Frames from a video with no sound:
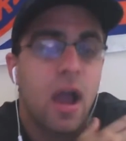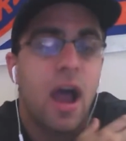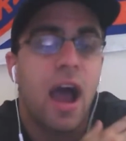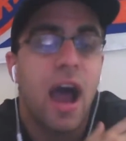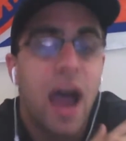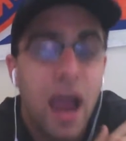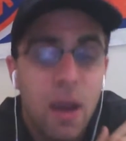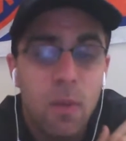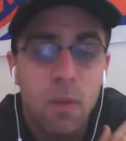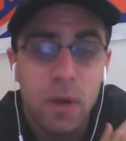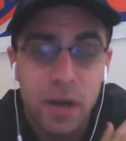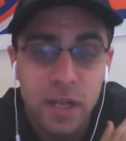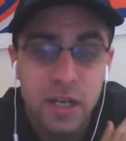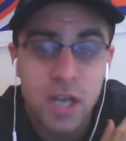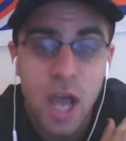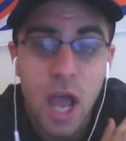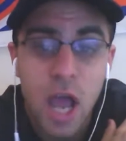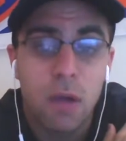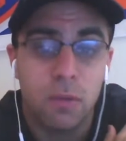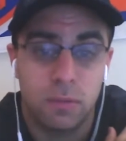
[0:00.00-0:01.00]
I want to
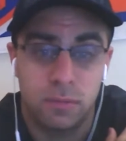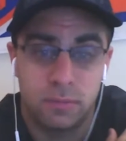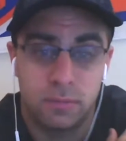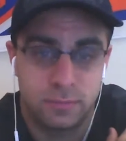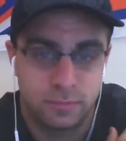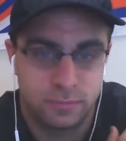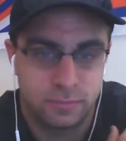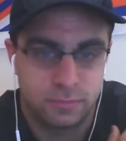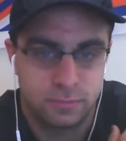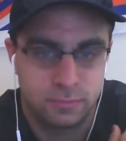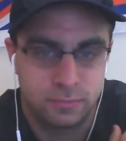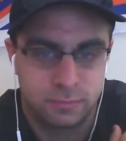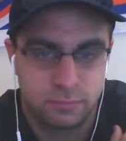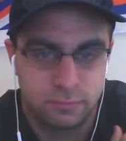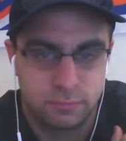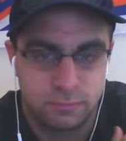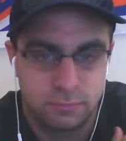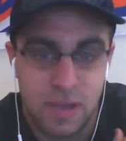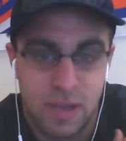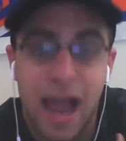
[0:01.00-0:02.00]
know.
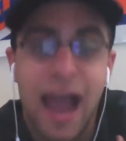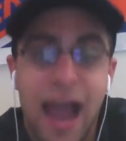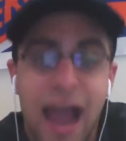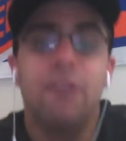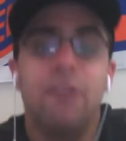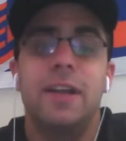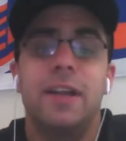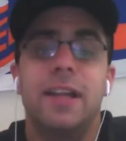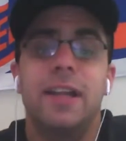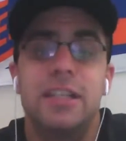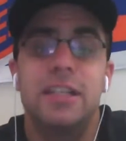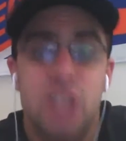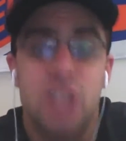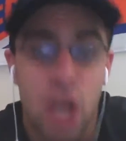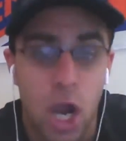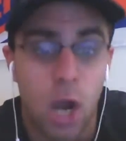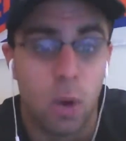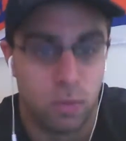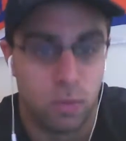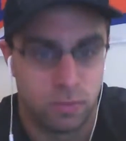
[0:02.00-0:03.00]
I really
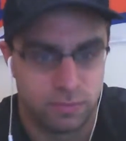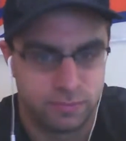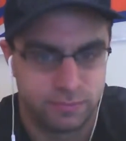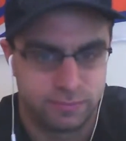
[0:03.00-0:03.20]
do.